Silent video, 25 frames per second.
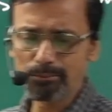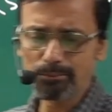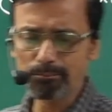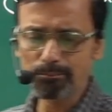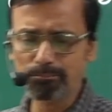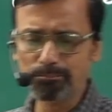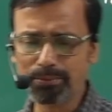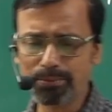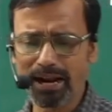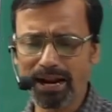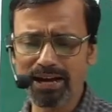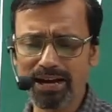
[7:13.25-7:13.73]

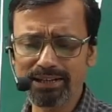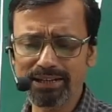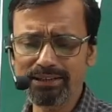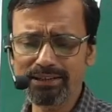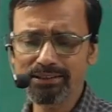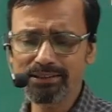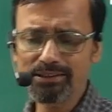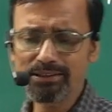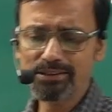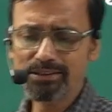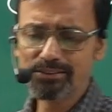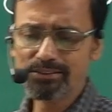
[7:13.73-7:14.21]
by
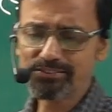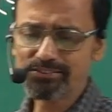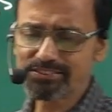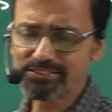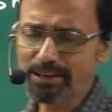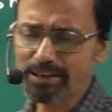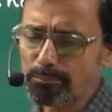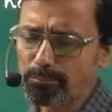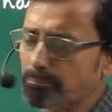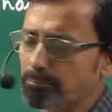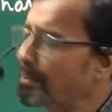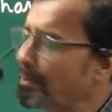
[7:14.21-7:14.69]

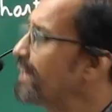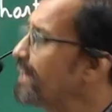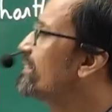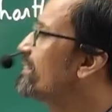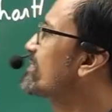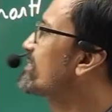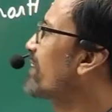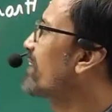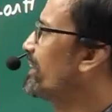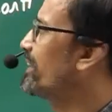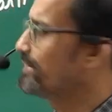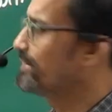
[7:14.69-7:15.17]
supply
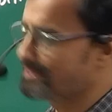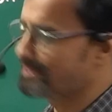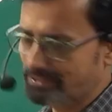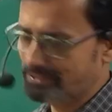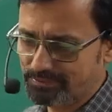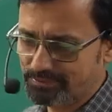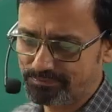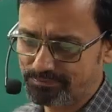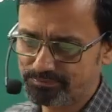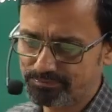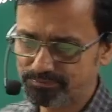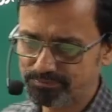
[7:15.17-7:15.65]
side.
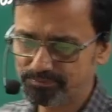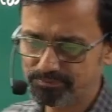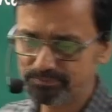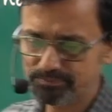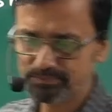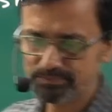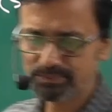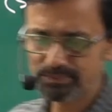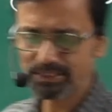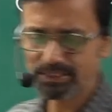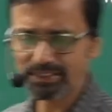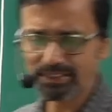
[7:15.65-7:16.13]

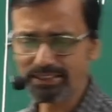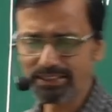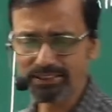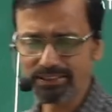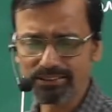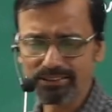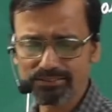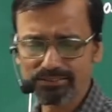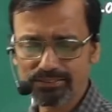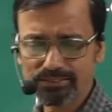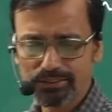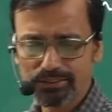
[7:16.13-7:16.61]
That is,